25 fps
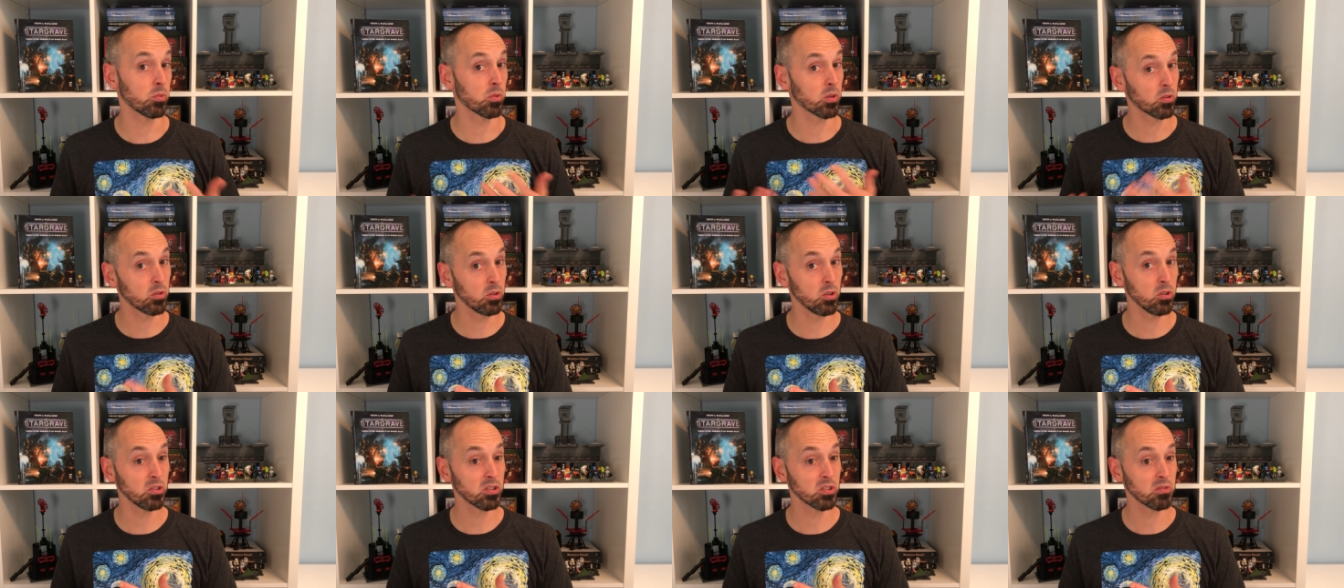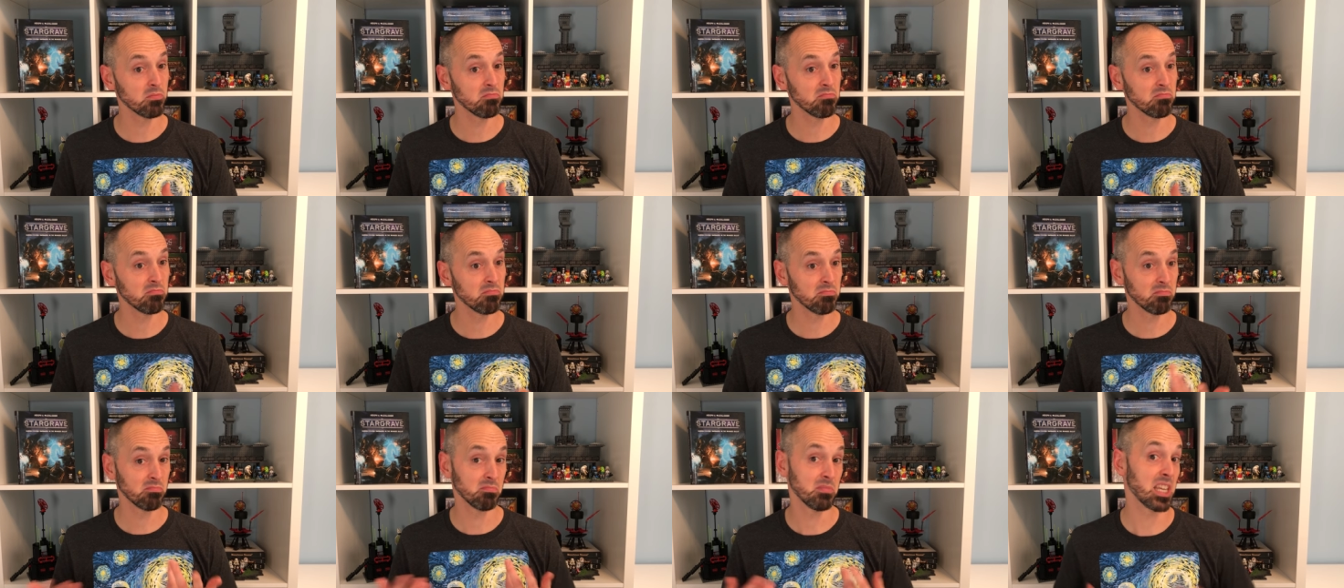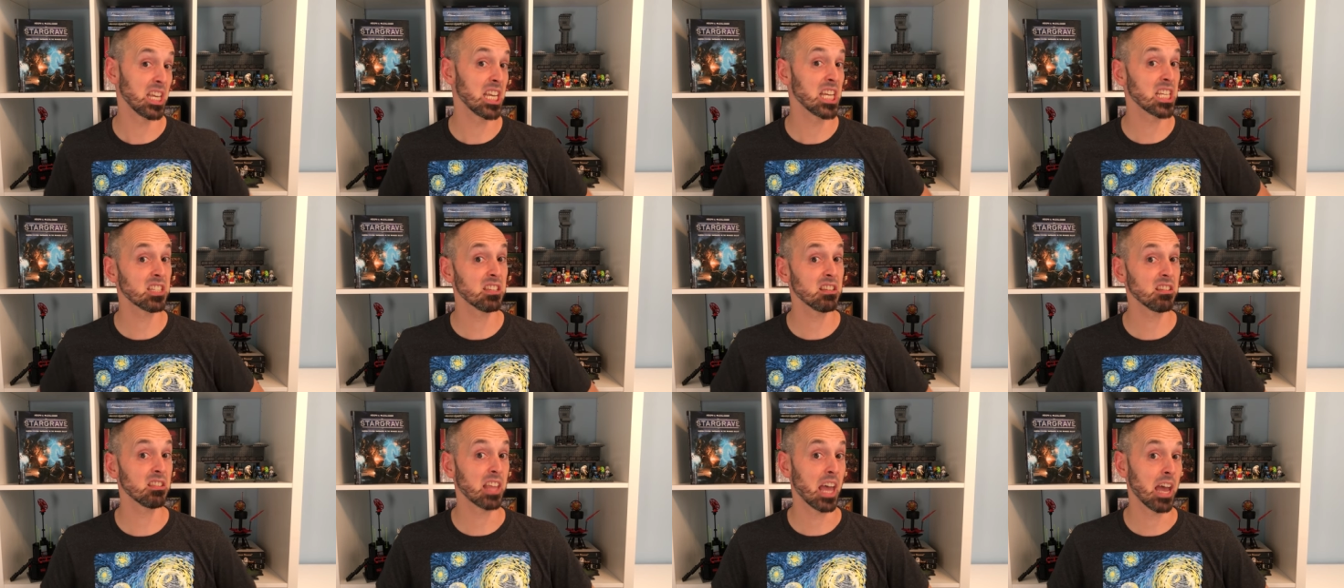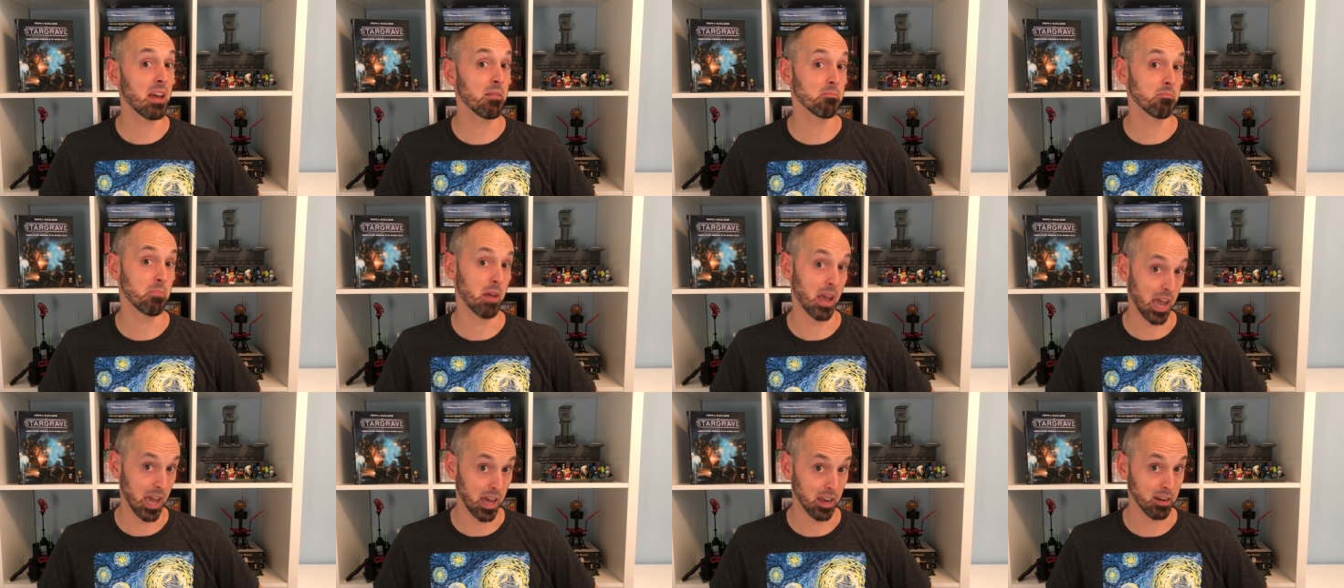recruits isn't that
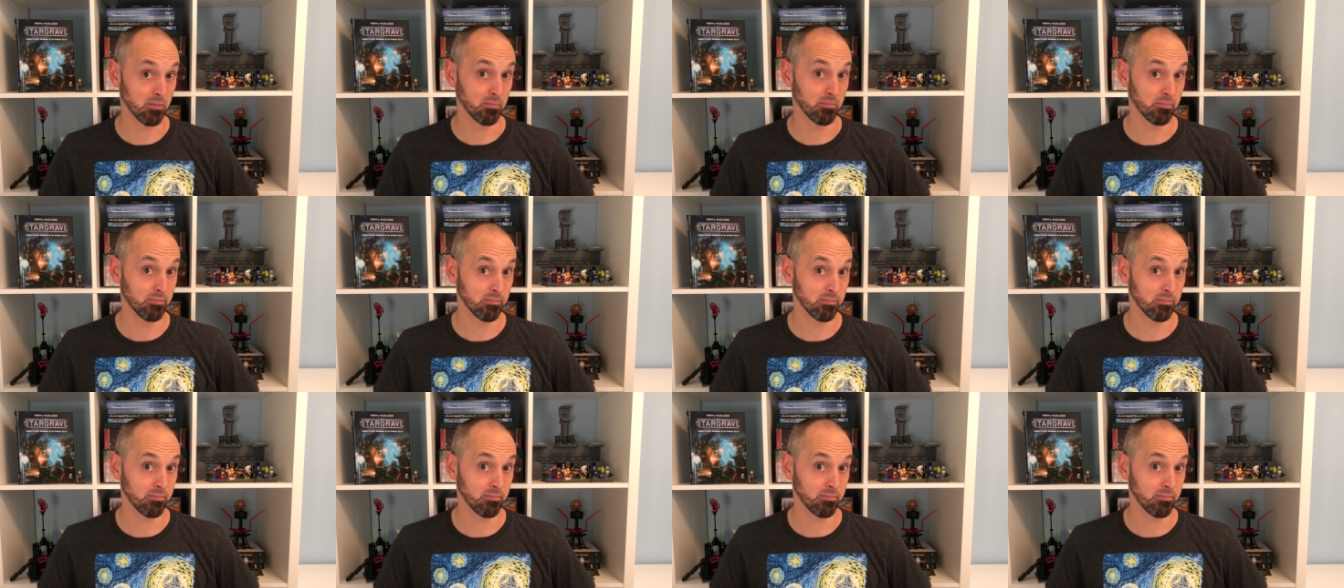bad.